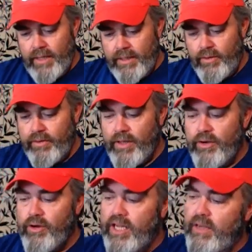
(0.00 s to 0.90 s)
Little
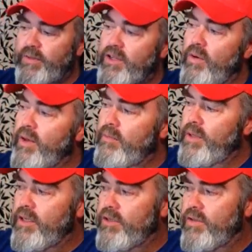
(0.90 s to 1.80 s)
Thunder keeps going,
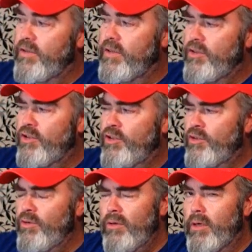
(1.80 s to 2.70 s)
but is
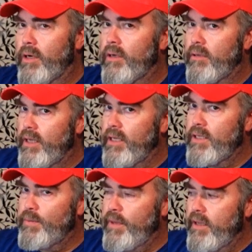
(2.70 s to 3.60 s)
sure that
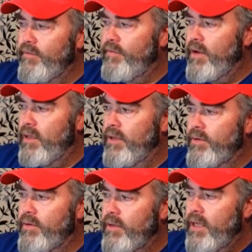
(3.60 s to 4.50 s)
he's being
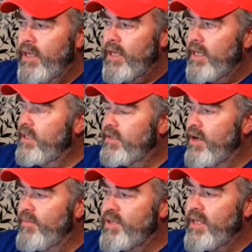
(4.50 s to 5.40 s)
followed. He
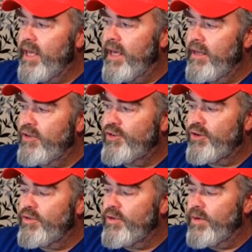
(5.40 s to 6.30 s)
stops again and
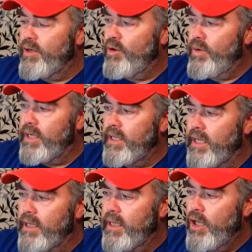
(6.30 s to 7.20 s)
turns around
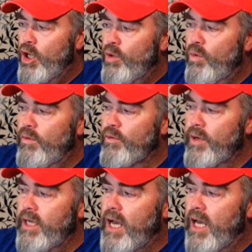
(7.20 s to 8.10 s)
quickly.
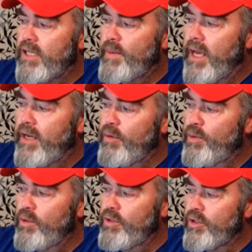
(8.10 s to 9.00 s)
Wolverine hides behind a
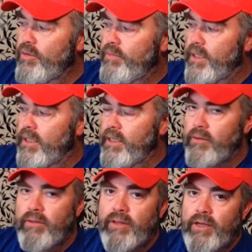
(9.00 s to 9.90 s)
boulder, but
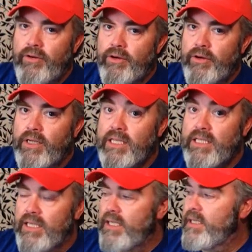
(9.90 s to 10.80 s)
Little Thunder
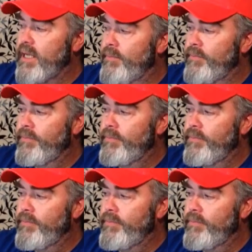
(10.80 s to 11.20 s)
sees him.